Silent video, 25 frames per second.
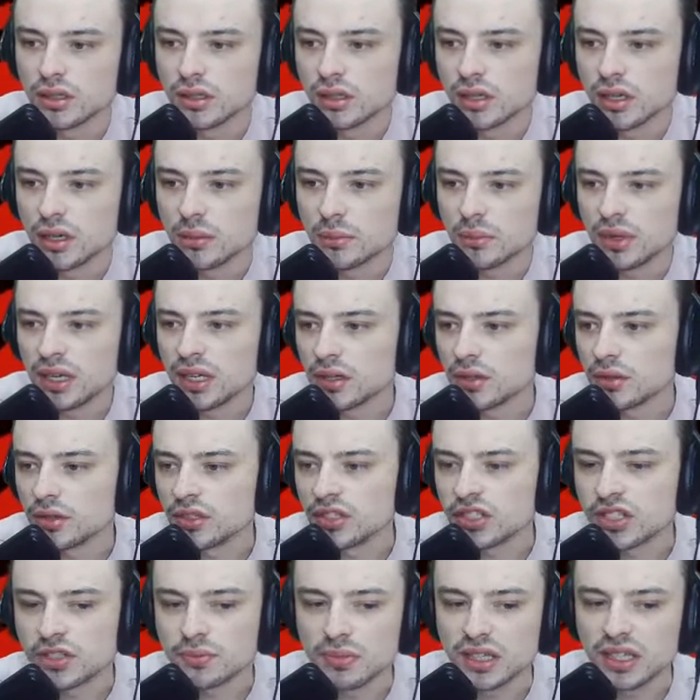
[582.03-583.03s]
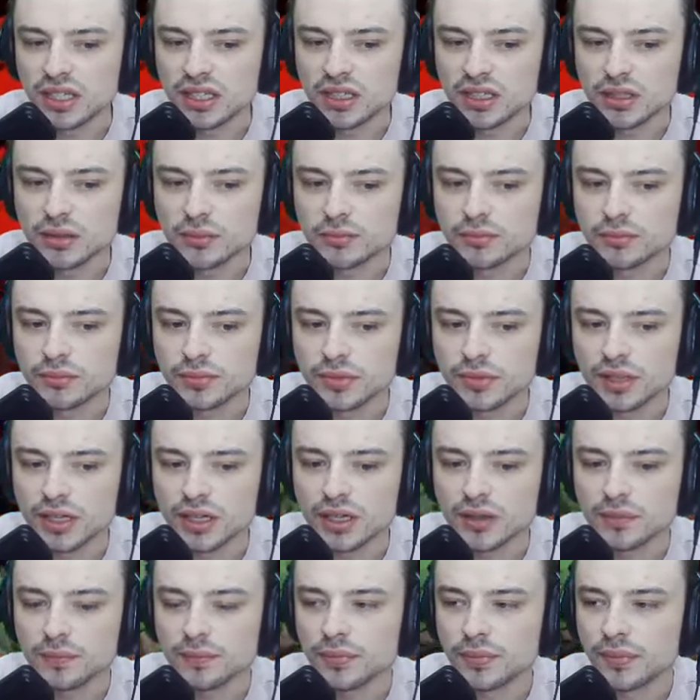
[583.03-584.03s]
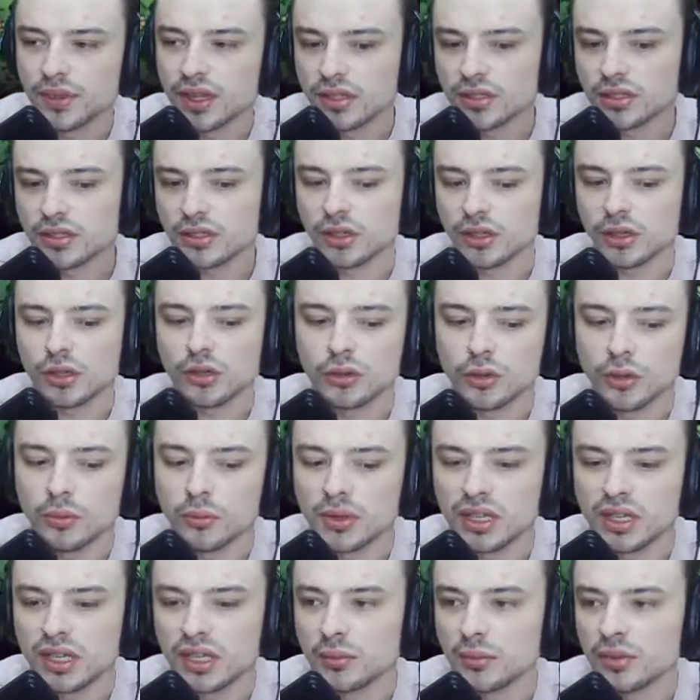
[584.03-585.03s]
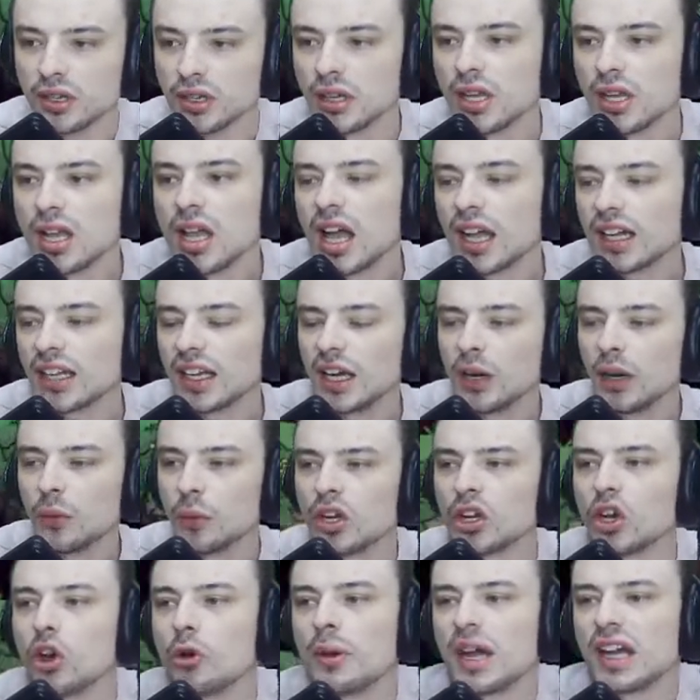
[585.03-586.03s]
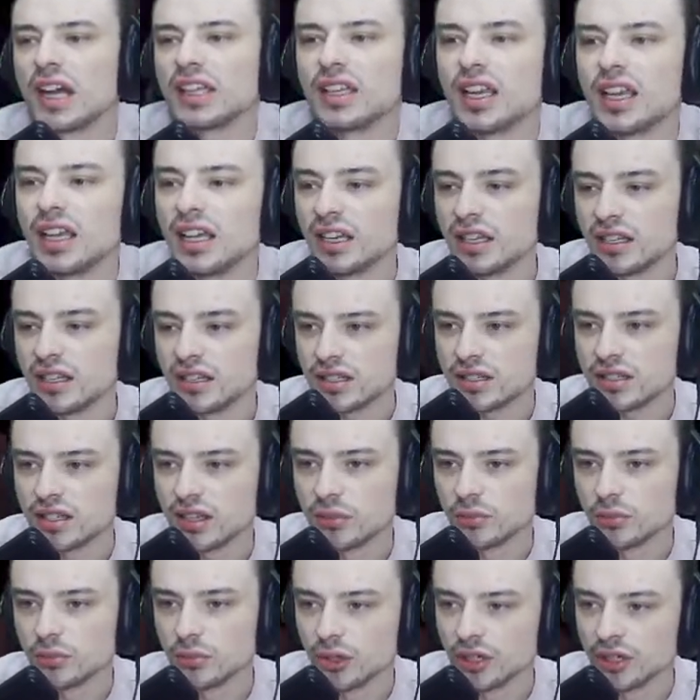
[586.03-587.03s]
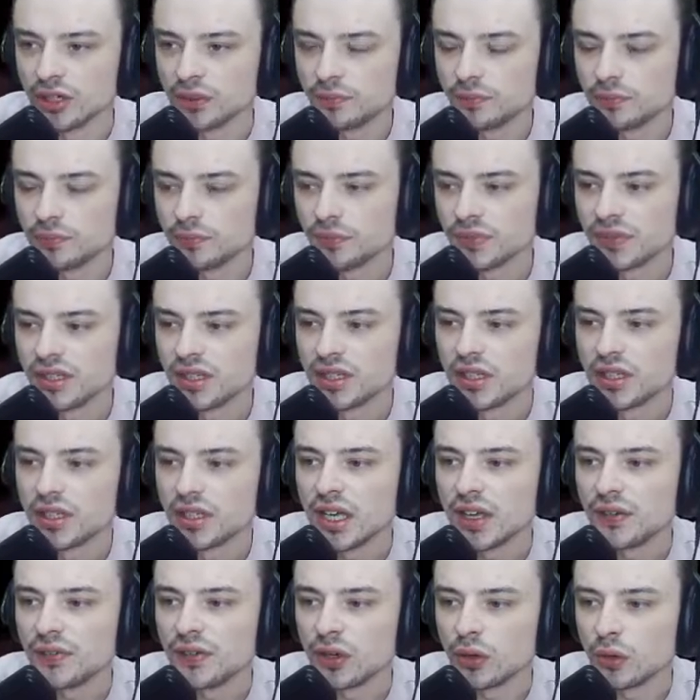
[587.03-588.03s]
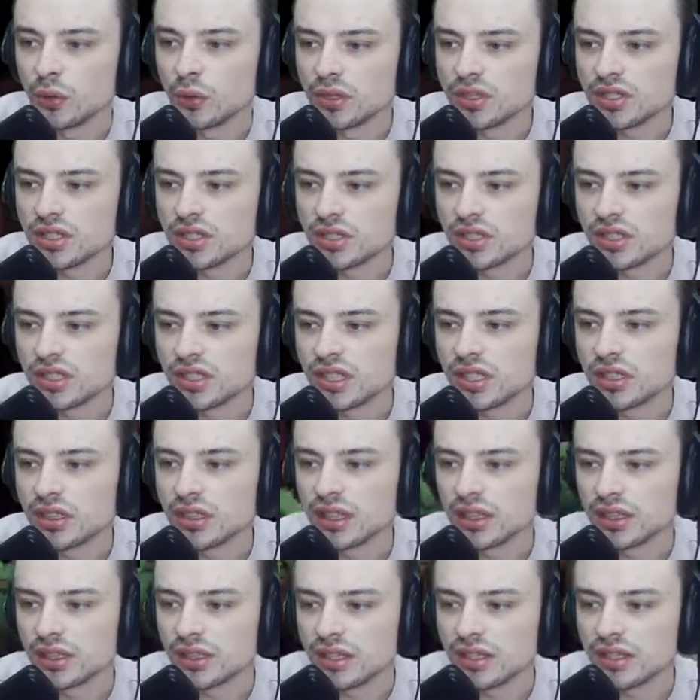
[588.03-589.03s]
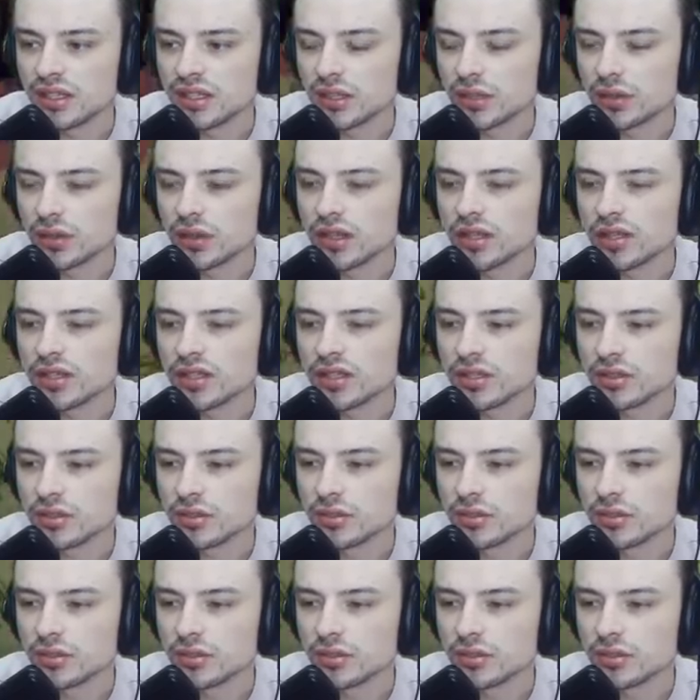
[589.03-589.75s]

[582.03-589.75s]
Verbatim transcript: My goat just medium. Yeah. I will go medium there. I kind of want to go back to Hades at some point. If anyone wants to see, like, that series.